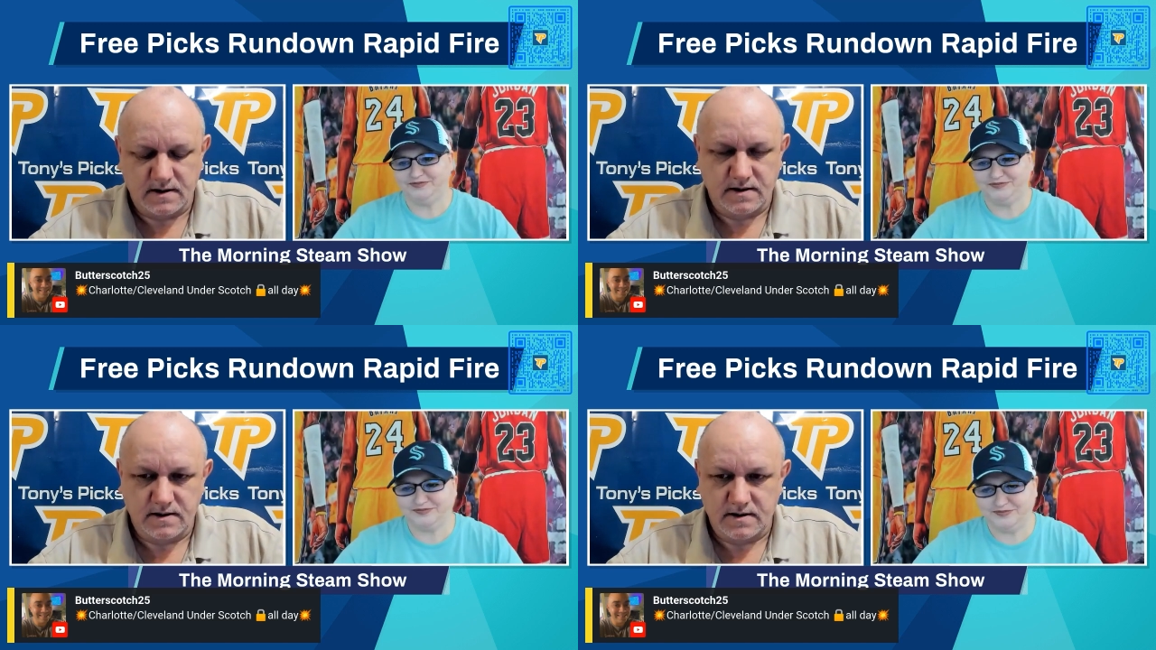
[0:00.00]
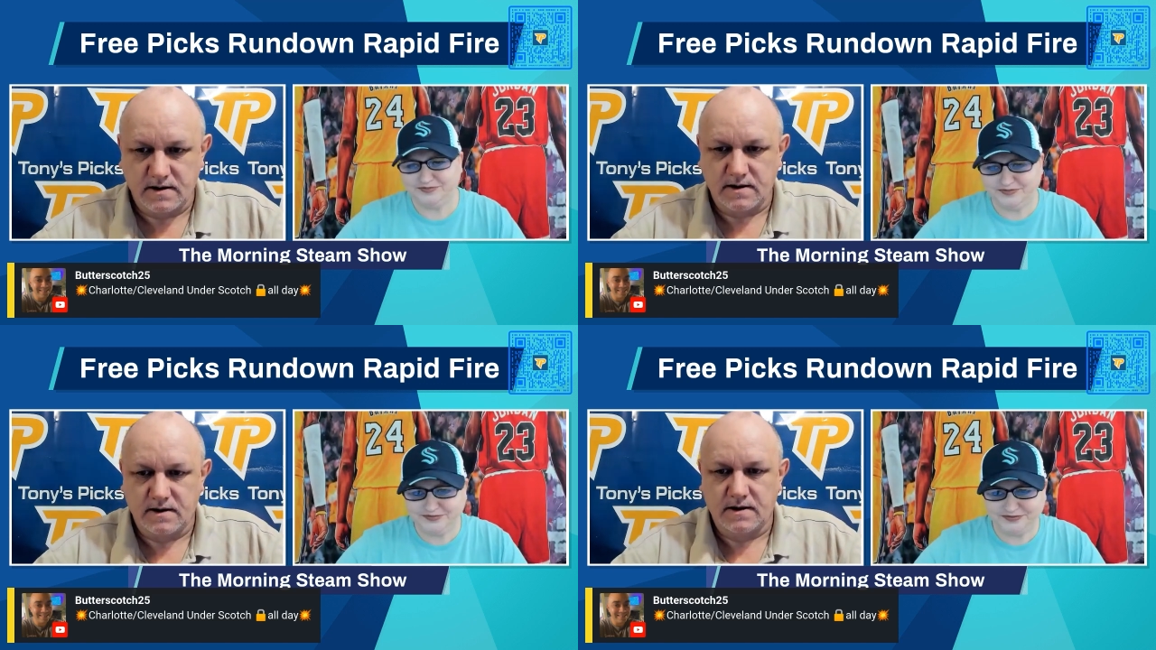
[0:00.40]

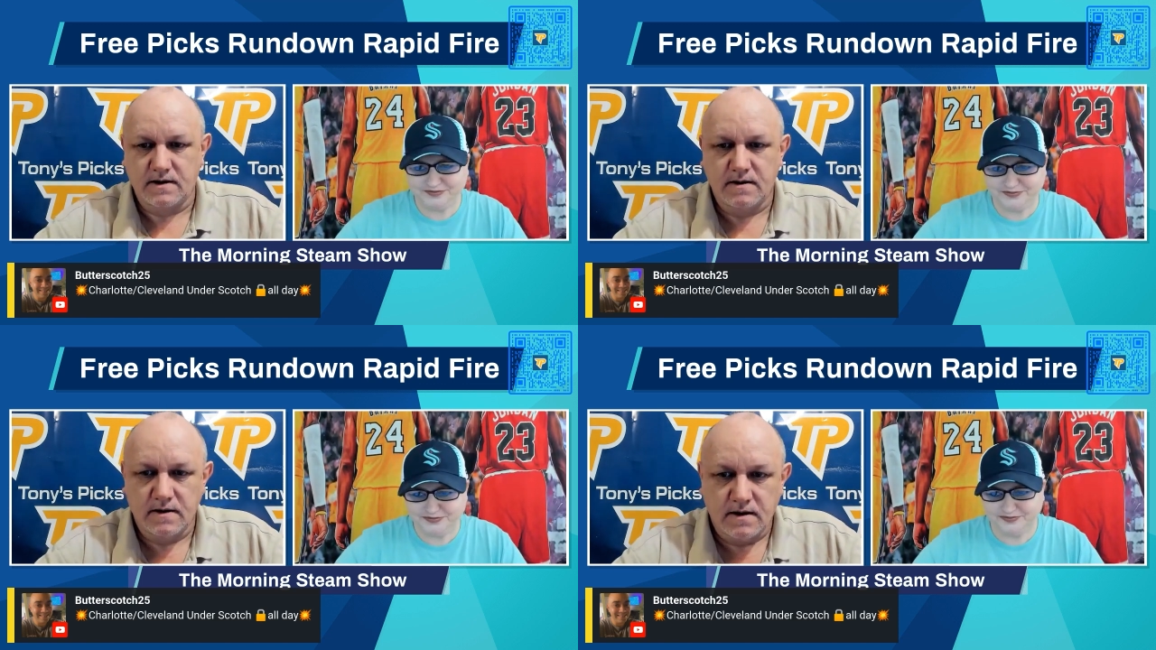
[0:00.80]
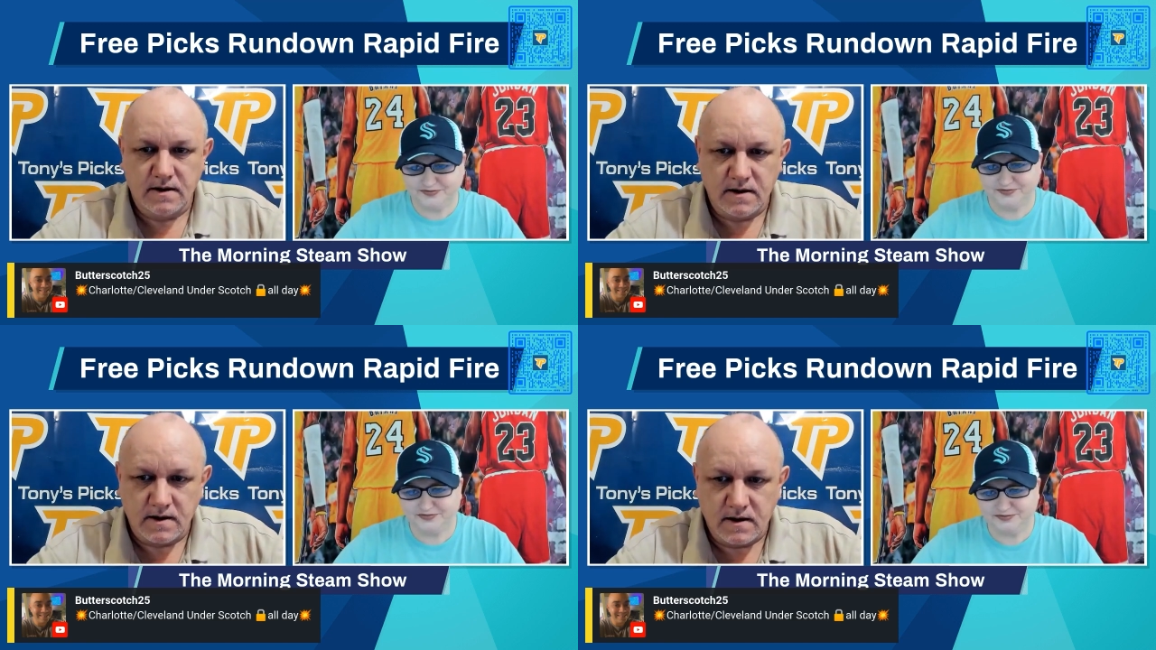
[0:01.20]
Speaker 1: Okay.
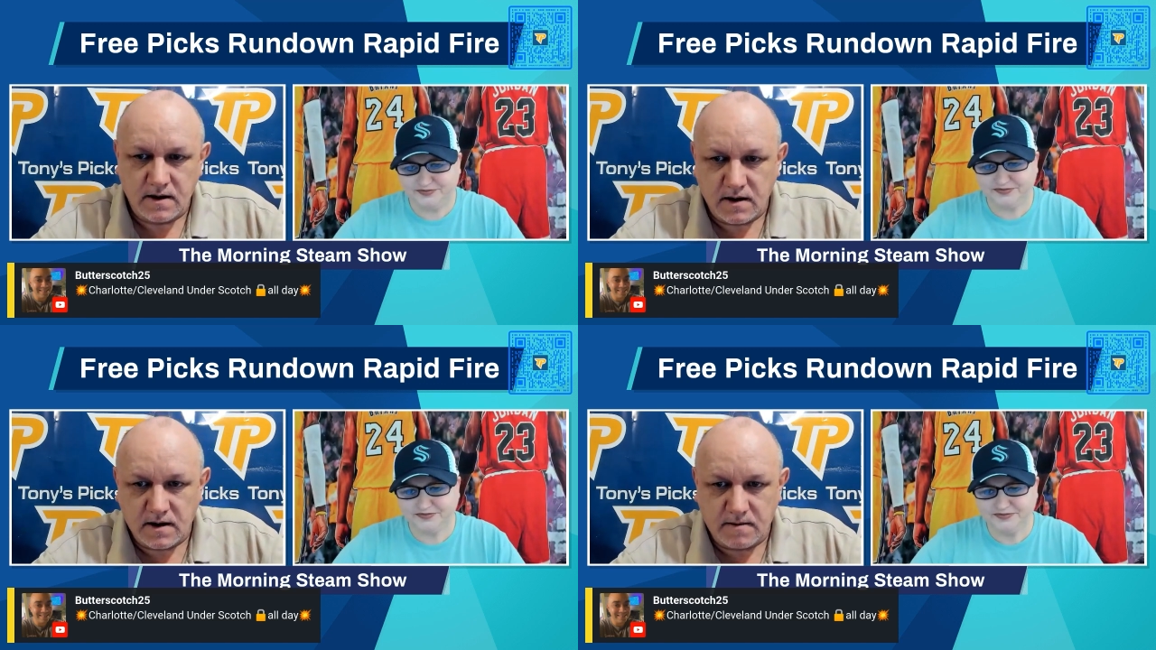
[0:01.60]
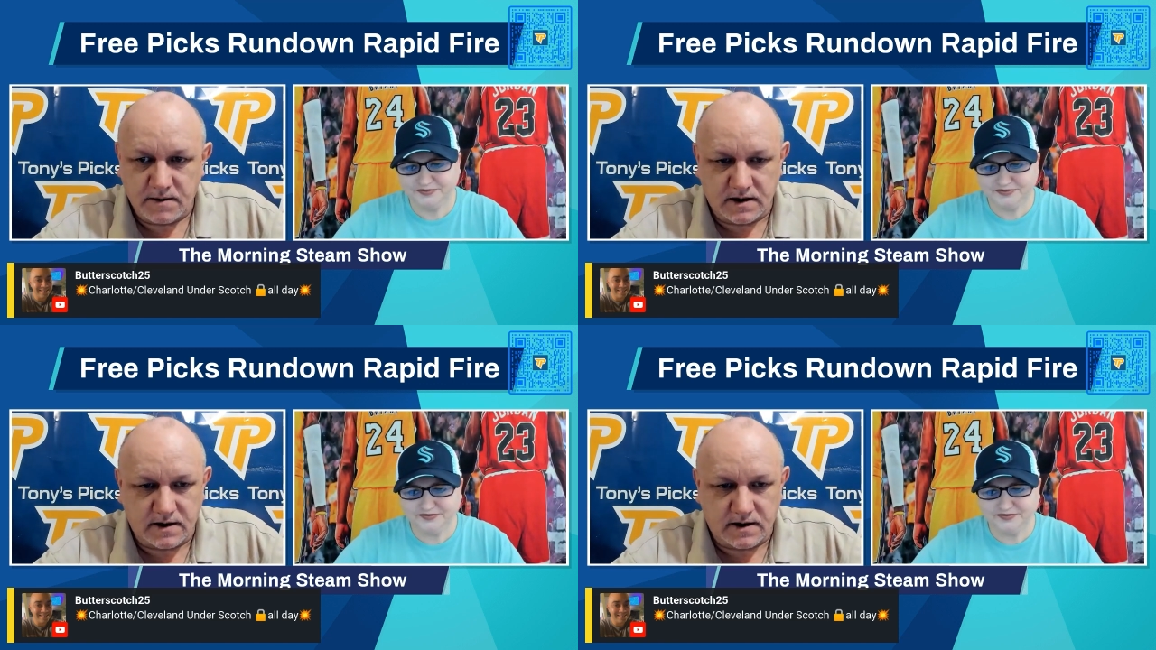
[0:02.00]
I'm going